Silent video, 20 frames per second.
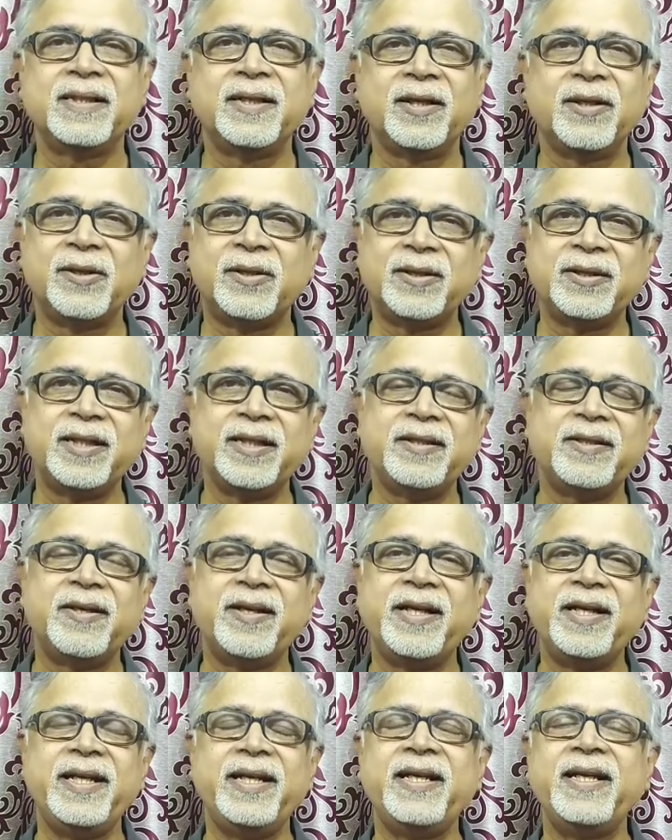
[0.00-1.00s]
got it
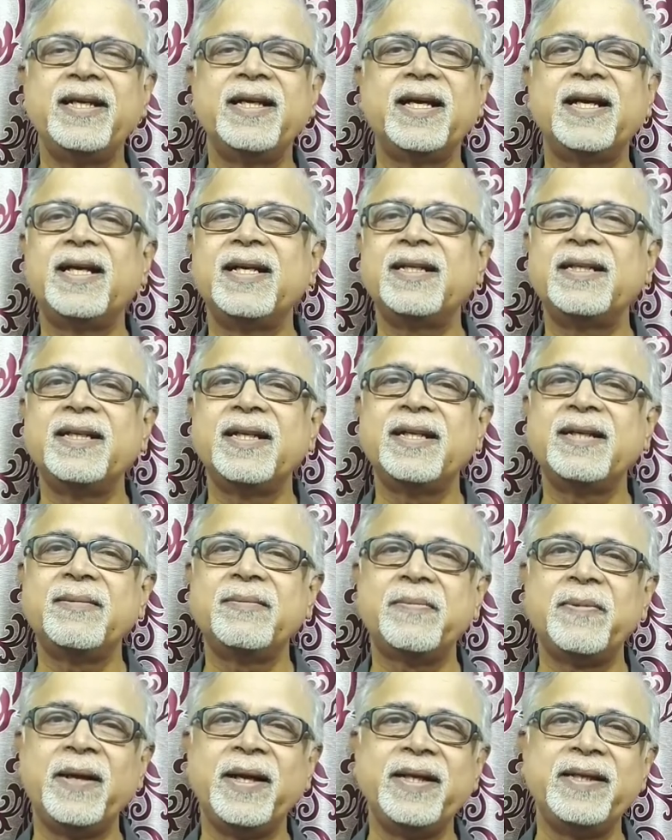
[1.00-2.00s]
ready, and then
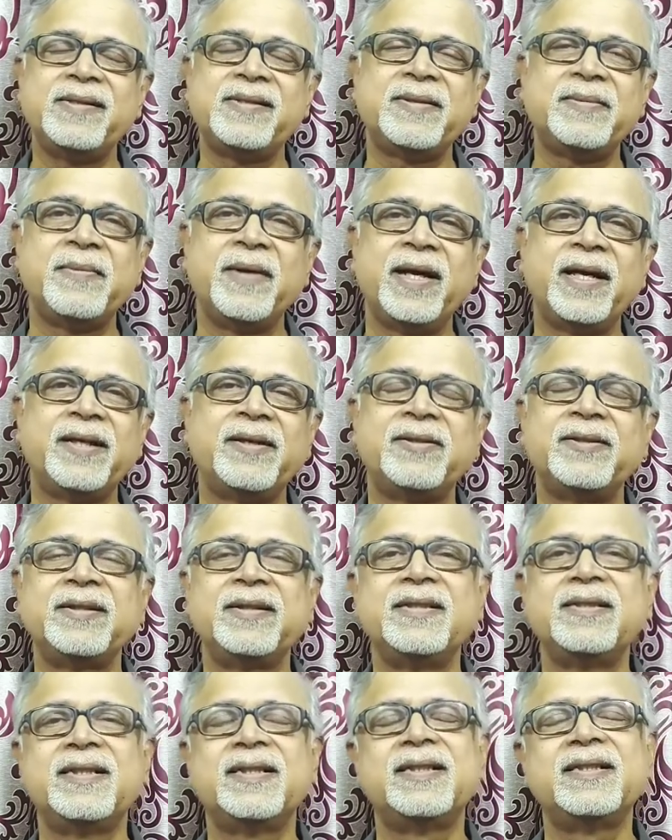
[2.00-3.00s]
placed man on
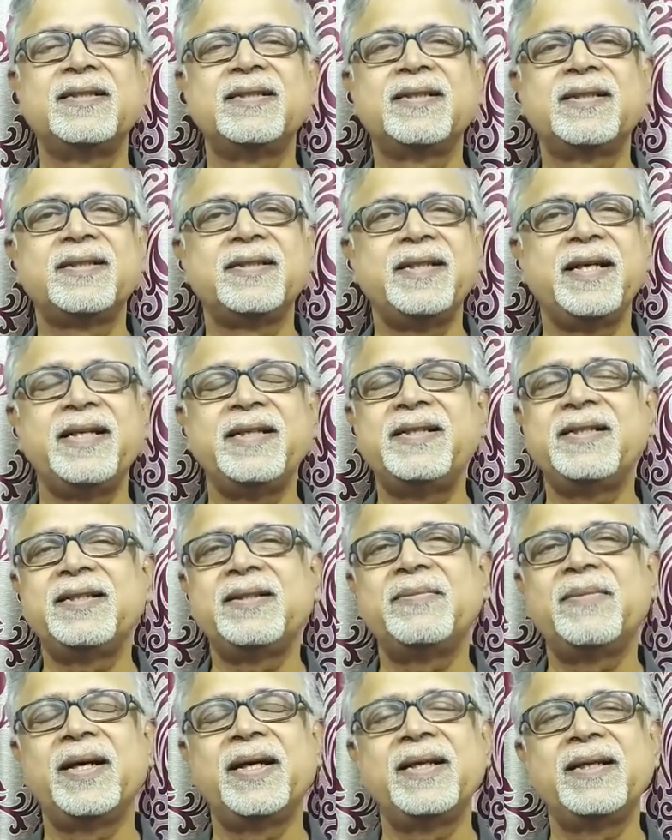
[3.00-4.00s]
this earth,
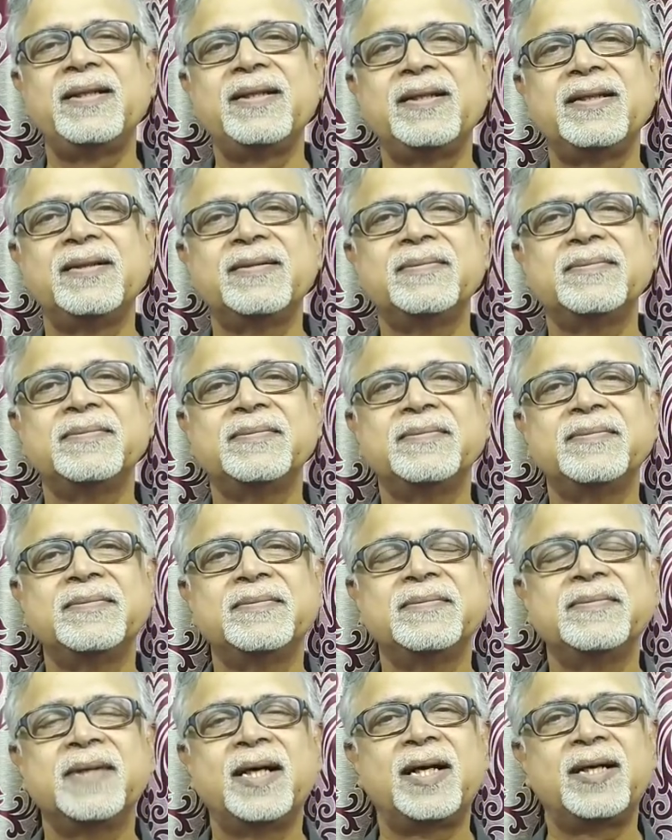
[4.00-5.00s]
created man
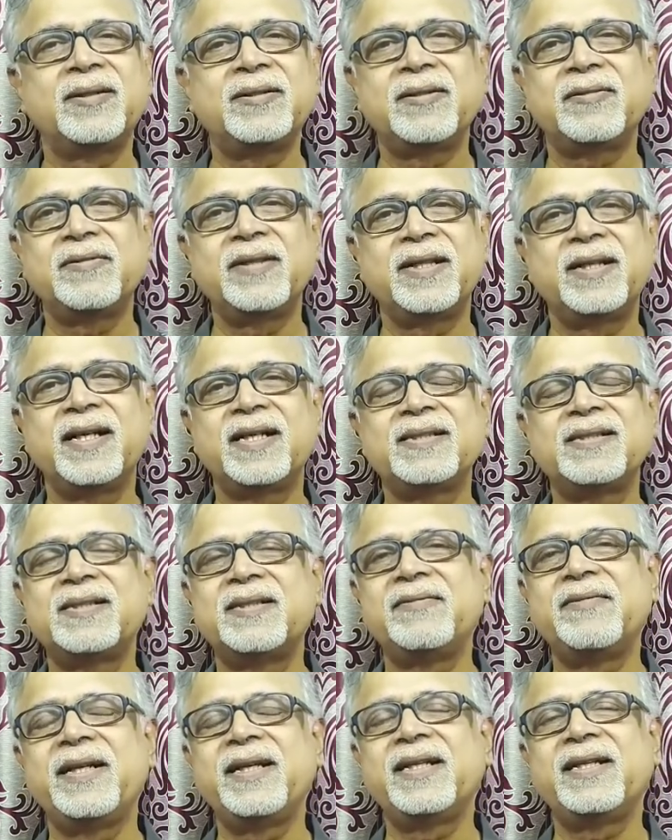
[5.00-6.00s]
out of the dust
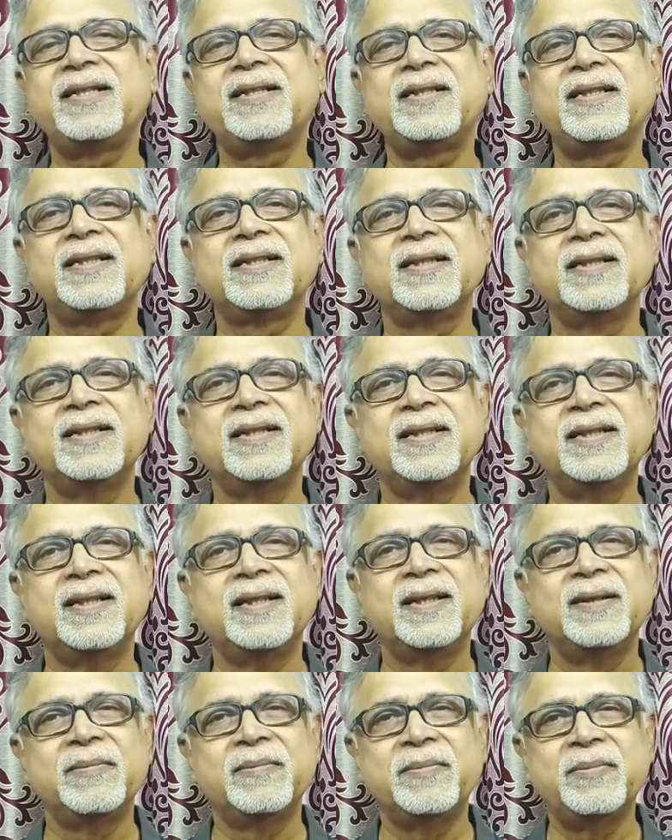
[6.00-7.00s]
of the earth,
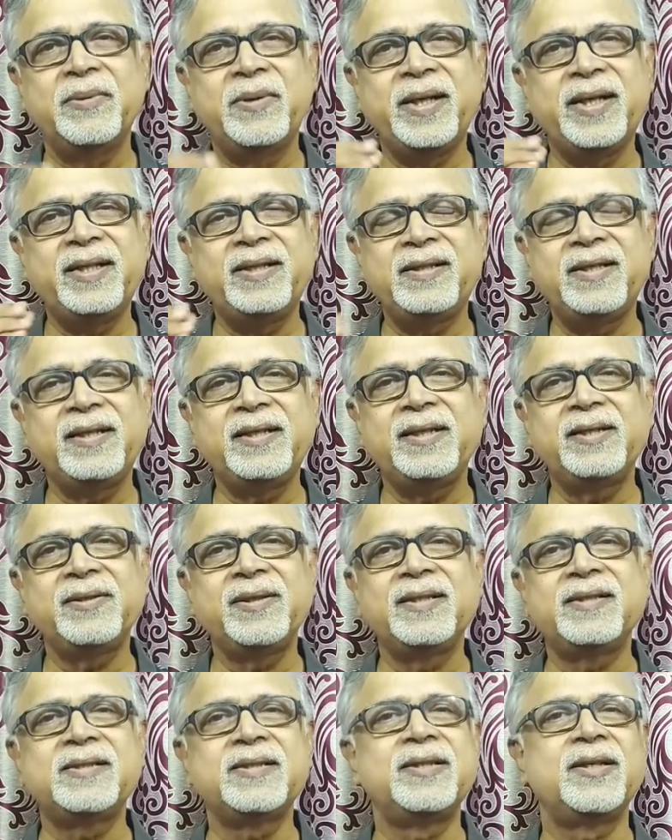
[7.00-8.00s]
breathed into
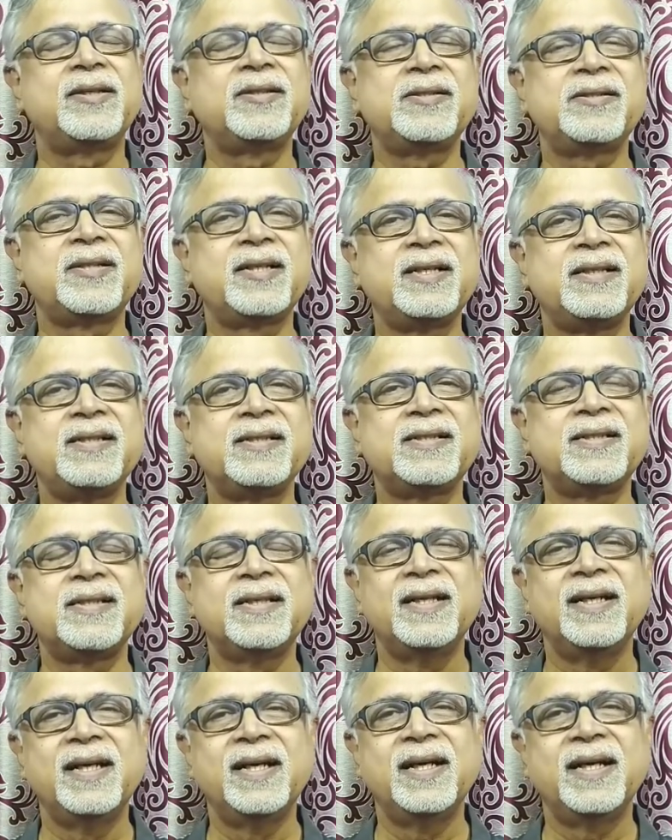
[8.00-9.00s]
his nostrils,
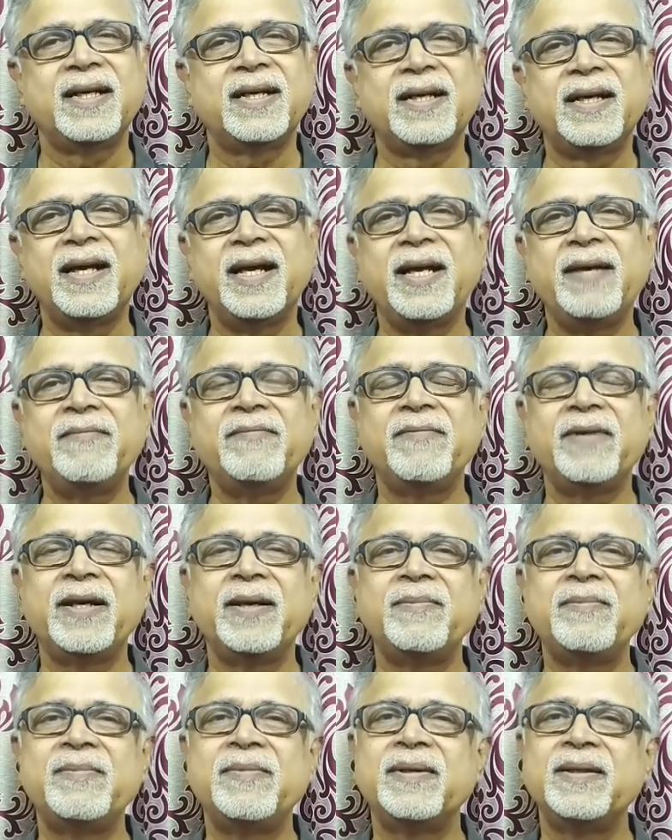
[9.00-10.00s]
gave
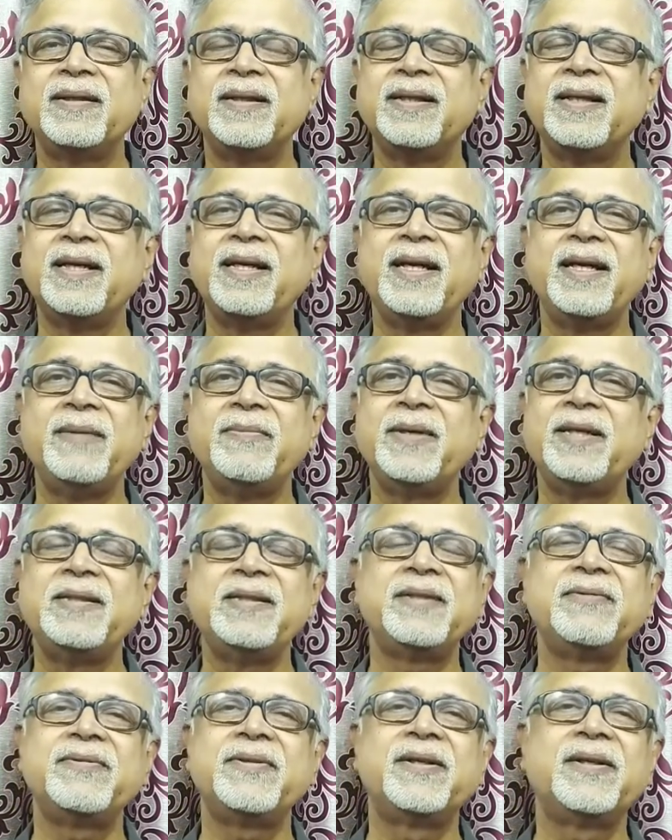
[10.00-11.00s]
him the
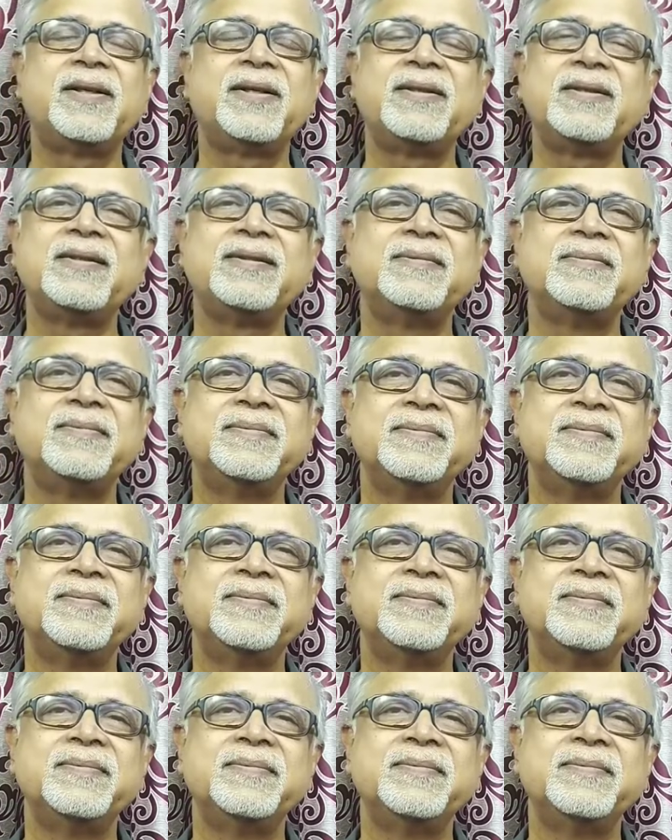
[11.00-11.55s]
image of God.